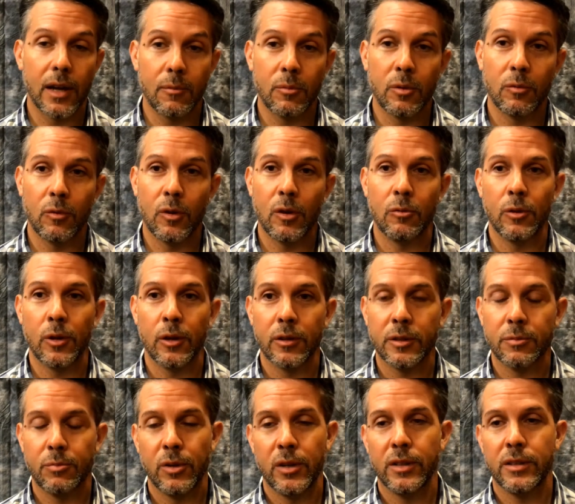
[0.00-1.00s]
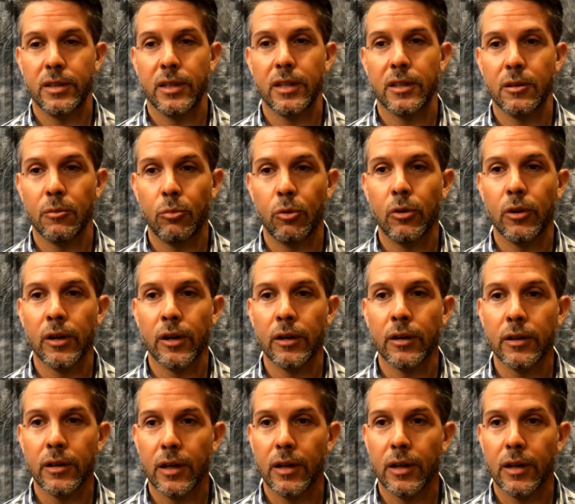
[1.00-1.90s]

I mean, what we were experiencing at the border,